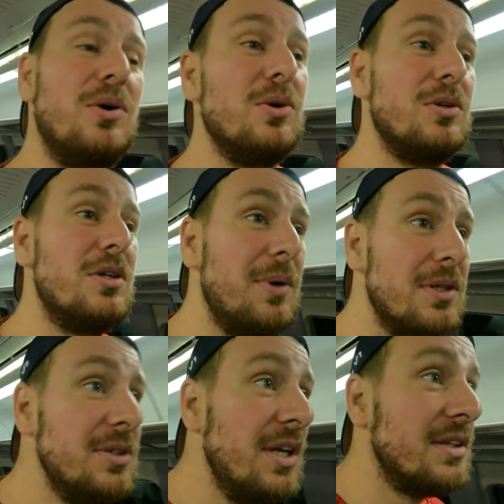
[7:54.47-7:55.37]
all the
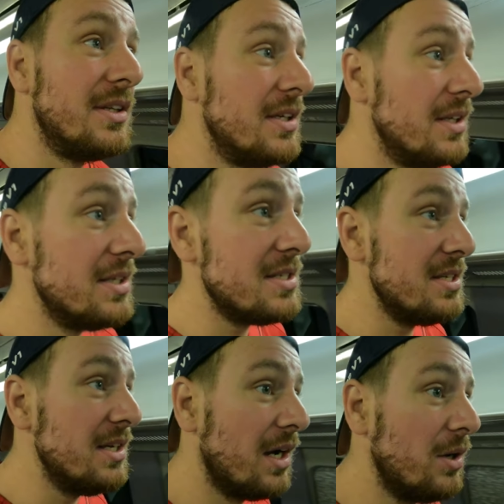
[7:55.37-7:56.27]
way to the end. Let's
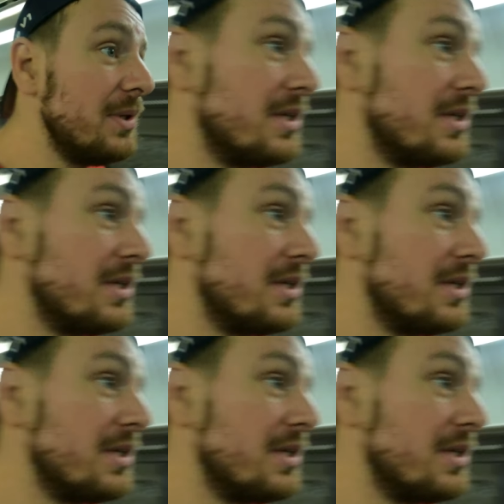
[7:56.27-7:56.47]
see how